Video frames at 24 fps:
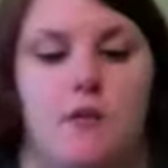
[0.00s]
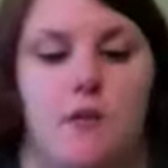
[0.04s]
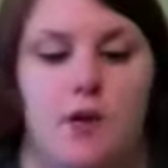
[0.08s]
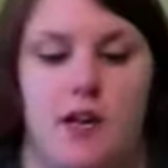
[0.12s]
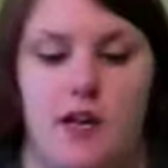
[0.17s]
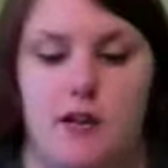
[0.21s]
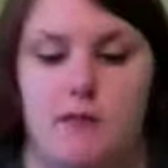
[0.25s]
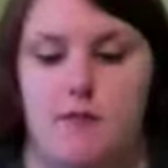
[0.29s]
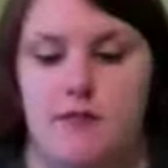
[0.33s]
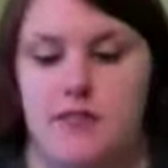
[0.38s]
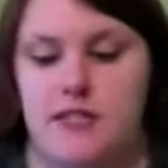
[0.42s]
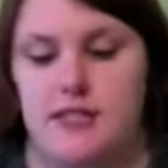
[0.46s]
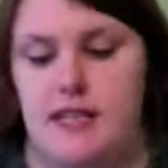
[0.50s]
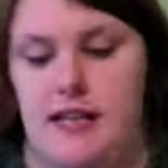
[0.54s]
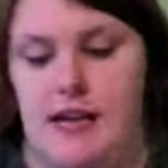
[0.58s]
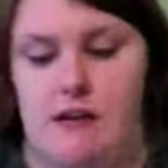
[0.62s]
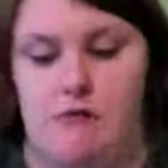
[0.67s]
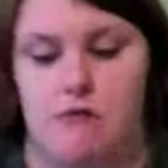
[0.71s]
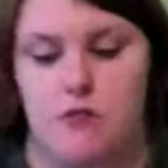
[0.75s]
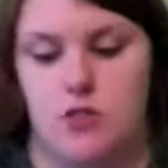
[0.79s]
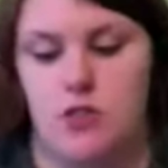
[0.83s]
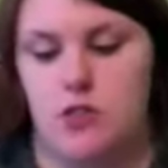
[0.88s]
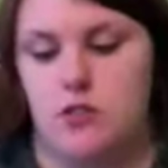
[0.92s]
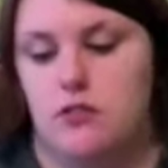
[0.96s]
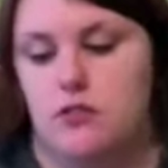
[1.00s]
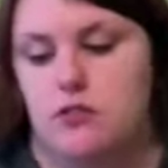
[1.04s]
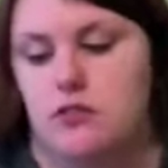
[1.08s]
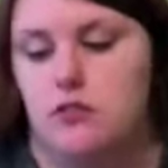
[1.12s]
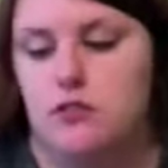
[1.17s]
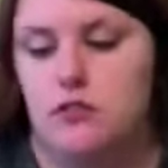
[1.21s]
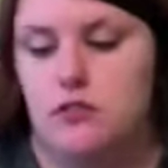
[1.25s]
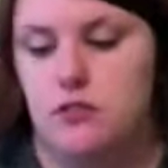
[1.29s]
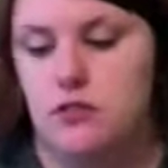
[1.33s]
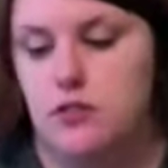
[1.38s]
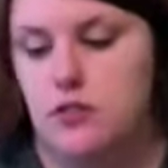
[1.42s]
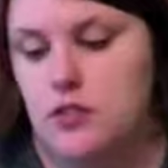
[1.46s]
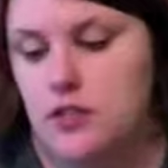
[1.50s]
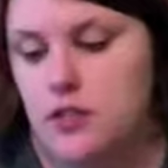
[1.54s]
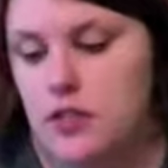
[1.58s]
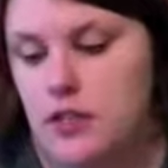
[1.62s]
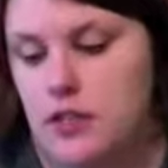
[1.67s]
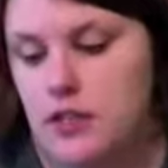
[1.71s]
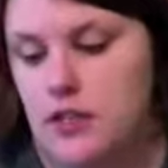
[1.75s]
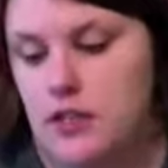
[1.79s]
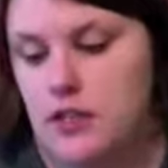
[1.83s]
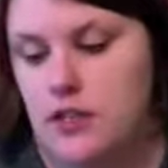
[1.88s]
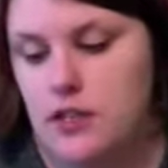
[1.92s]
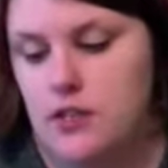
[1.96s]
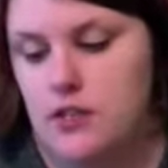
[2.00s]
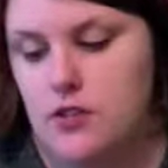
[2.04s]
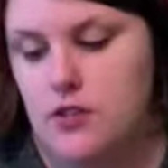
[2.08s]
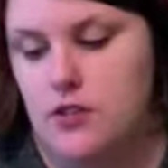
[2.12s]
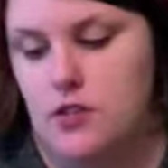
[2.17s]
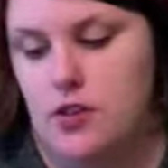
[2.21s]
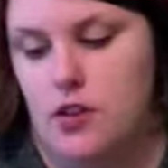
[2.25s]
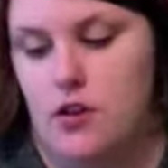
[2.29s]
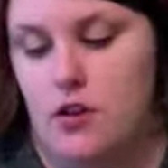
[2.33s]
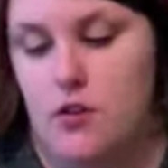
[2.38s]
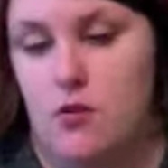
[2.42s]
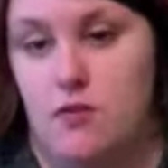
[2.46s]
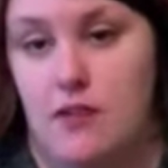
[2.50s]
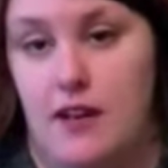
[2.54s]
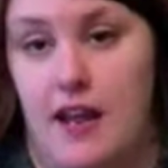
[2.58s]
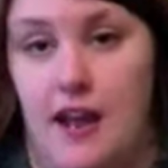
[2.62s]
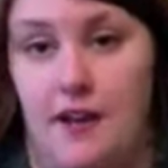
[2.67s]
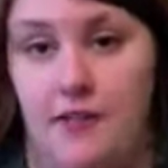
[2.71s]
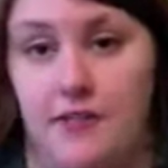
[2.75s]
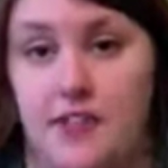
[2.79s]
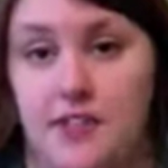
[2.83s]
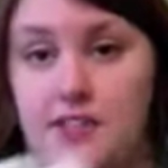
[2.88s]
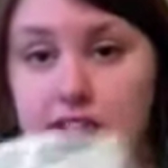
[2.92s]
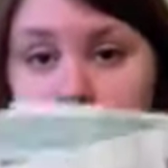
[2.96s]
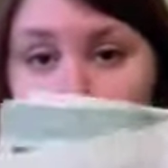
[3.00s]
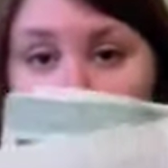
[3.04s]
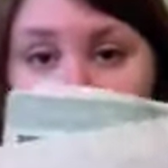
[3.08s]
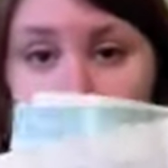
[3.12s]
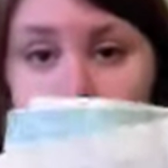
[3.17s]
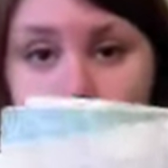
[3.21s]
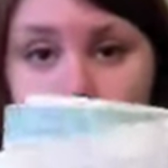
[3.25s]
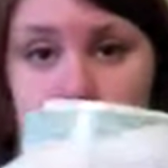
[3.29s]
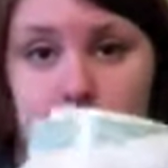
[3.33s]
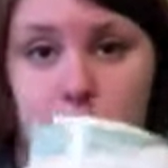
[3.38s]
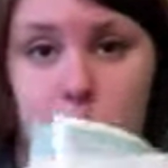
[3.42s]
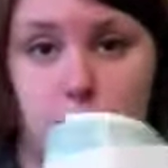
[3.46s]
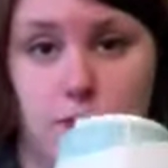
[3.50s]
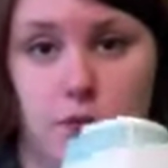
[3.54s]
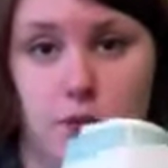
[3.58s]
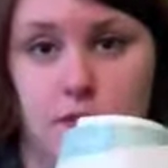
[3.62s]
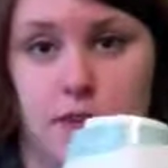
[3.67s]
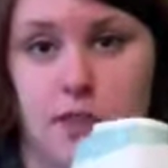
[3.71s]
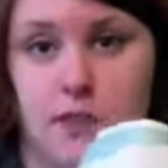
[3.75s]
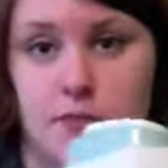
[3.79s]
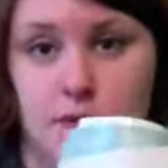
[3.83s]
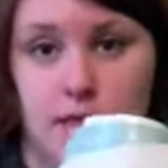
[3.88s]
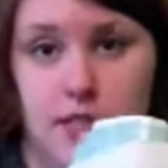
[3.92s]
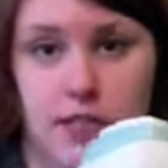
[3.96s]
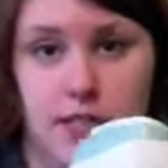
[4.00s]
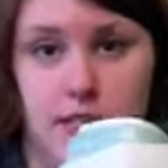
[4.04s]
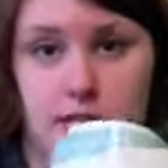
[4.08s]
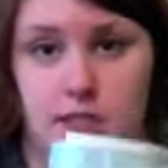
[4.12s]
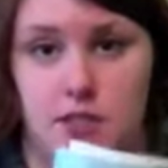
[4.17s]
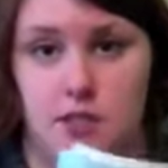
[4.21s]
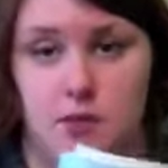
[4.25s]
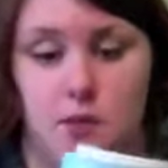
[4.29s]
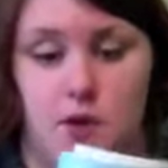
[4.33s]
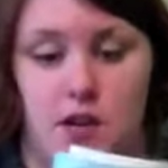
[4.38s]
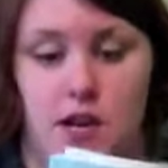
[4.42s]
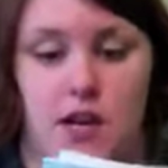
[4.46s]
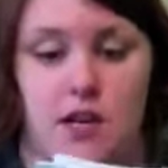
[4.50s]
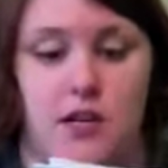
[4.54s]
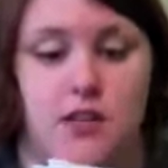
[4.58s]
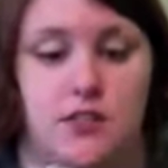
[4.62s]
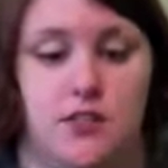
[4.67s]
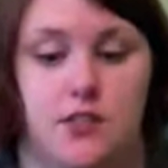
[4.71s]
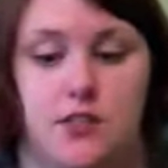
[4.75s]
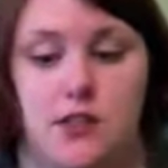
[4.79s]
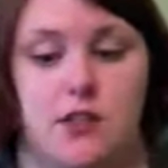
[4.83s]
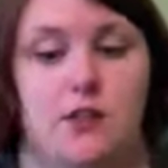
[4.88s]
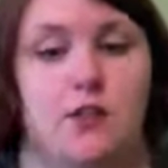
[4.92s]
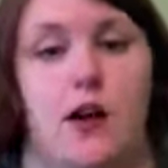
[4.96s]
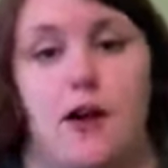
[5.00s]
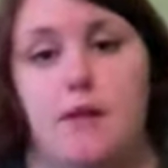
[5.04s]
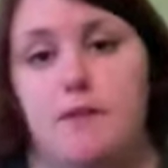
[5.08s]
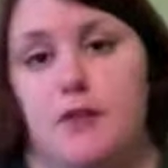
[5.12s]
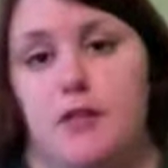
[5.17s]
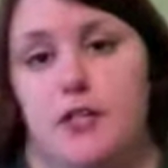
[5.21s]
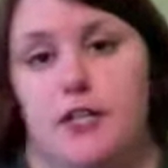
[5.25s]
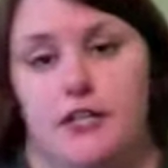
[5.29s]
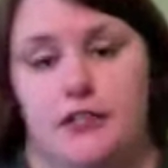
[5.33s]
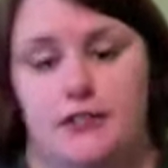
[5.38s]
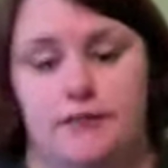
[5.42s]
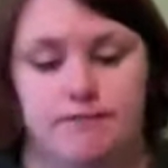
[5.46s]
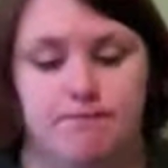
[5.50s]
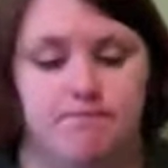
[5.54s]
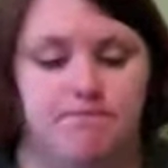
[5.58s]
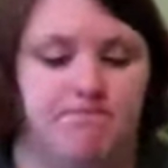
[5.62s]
want to miss out. So now this is the last one with the monkey square, so I'm good.